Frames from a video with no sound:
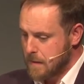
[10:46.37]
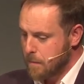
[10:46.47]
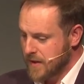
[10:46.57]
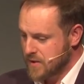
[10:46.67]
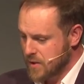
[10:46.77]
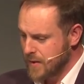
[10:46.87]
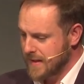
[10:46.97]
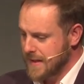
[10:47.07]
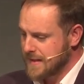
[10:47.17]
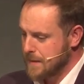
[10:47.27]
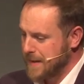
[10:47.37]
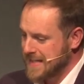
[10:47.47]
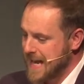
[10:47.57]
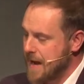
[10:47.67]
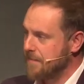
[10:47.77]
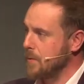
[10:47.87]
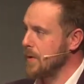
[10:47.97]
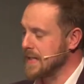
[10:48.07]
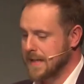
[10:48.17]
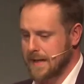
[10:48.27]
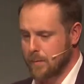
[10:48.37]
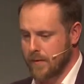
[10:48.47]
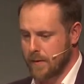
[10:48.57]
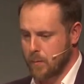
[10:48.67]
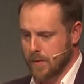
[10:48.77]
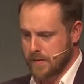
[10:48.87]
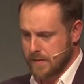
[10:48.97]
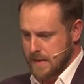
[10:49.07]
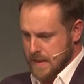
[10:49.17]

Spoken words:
By doing this, it means everyone is getting what they want.